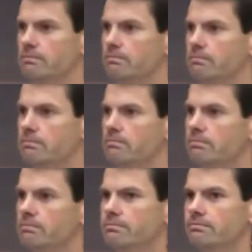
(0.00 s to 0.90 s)

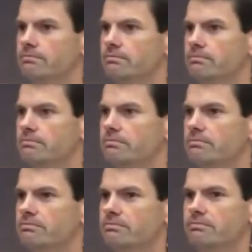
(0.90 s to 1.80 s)

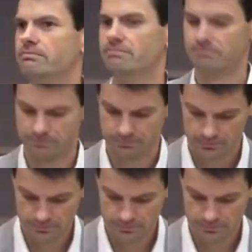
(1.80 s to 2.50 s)
(silence)